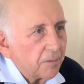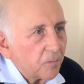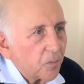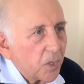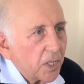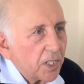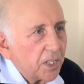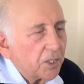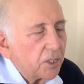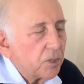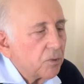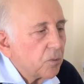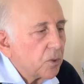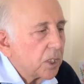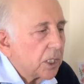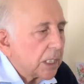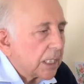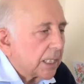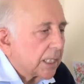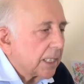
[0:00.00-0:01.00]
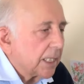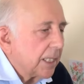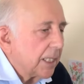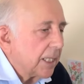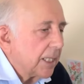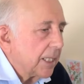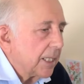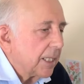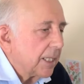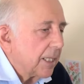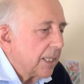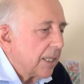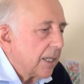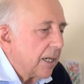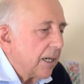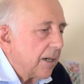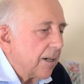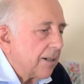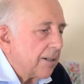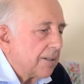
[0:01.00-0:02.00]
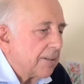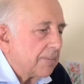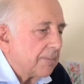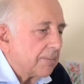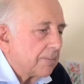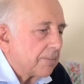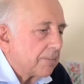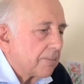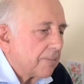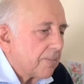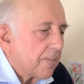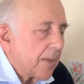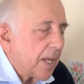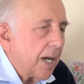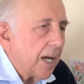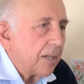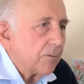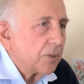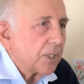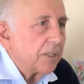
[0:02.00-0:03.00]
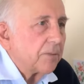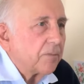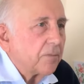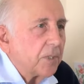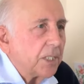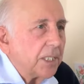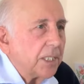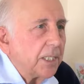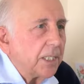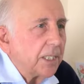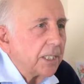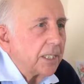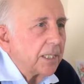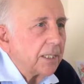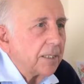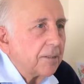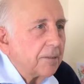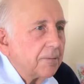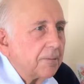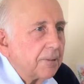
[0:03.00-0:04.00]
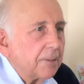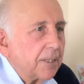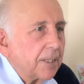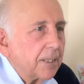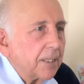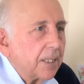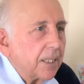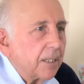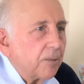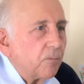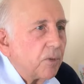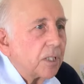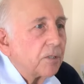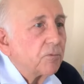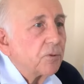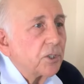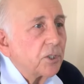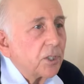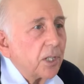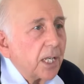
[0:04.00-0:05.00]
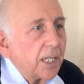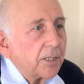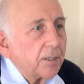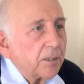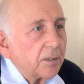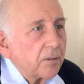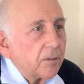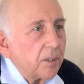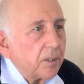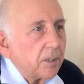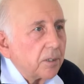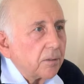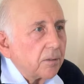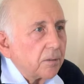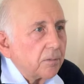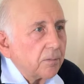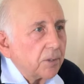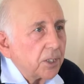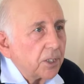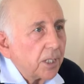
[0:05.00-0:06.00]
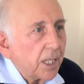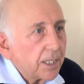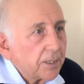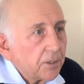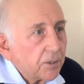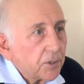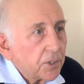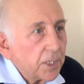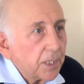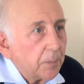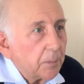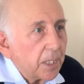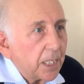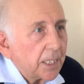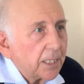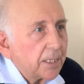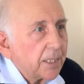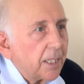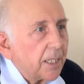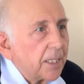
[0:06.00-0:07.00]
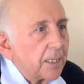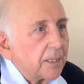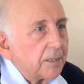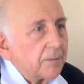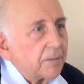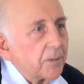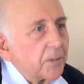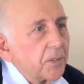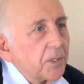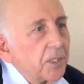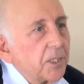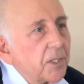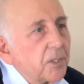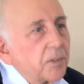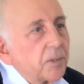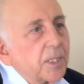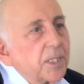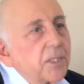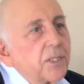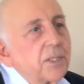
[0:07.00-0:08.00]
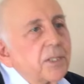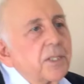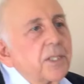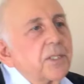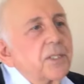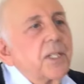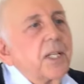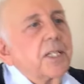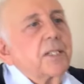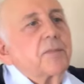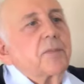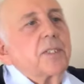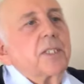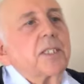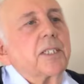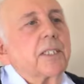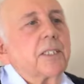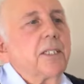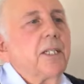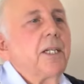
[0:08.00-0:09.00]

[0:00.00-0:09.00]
Where did you work? How can we? What would you like to grow? Would you like to see my garden? This kind of thing.